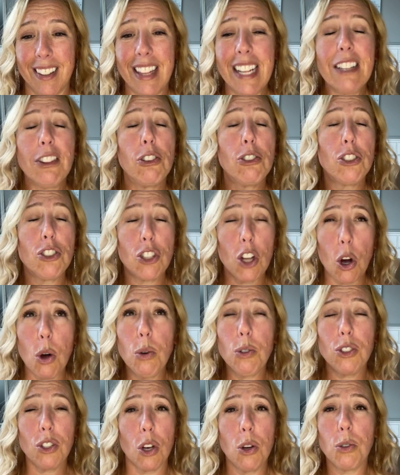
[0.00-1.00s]
Like they're
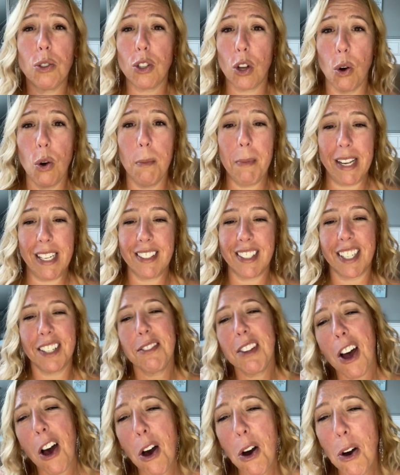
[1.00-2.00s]
so amazing.
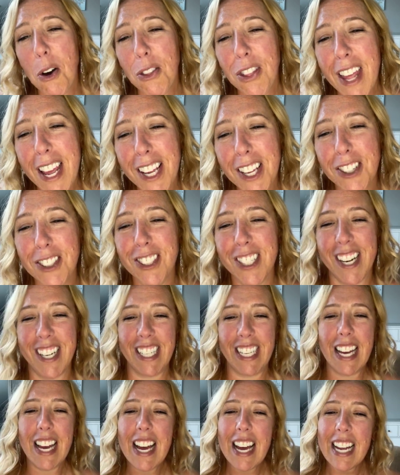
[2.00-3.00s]
Oh, thank you,
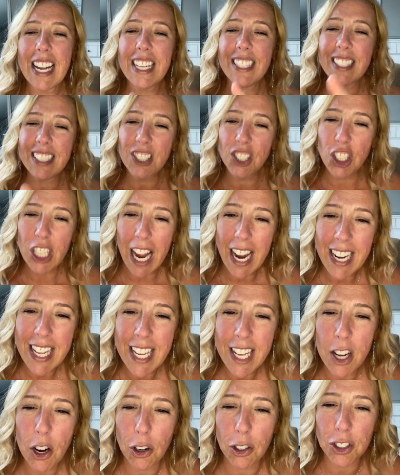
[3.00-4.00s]
Jenny. Is it
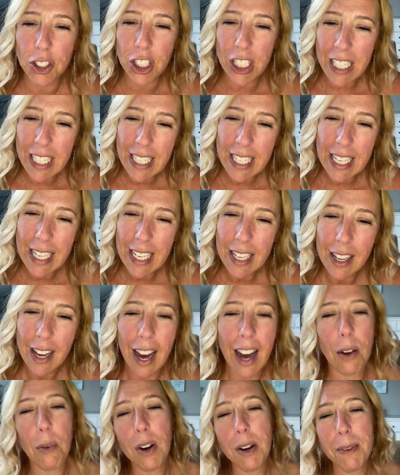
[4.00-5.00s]
Jenny or Jeannie?
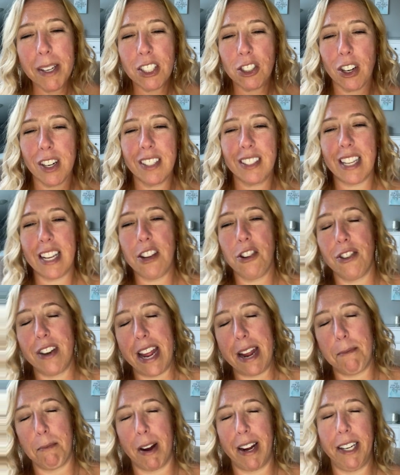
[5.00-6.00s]
I want to make sure I say your
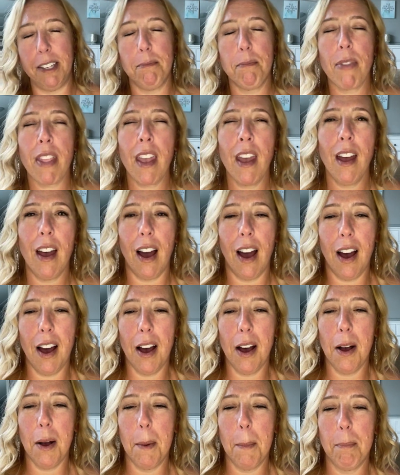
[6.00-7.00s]
name right.
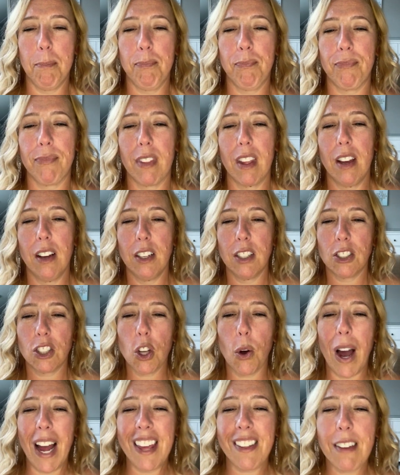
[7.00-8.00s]

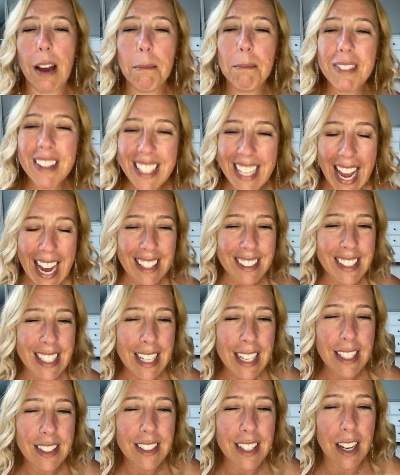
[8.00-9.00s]
So I'm
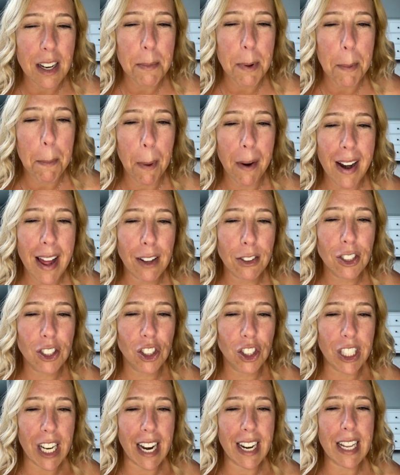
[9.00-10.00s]
guessing it's going to be
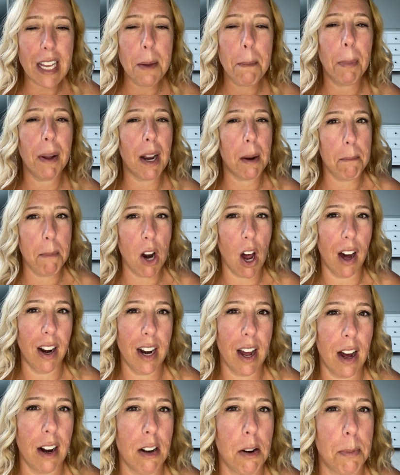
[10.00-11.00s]
pronounced Jenny, but I'm not
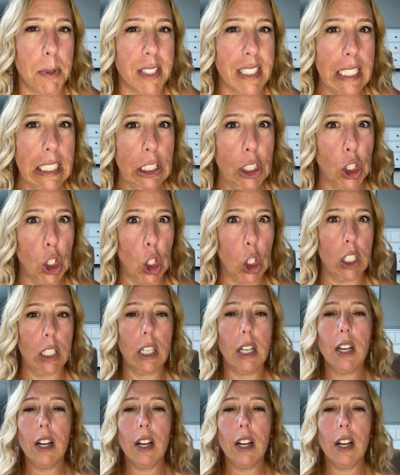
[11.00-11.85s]
100% sure.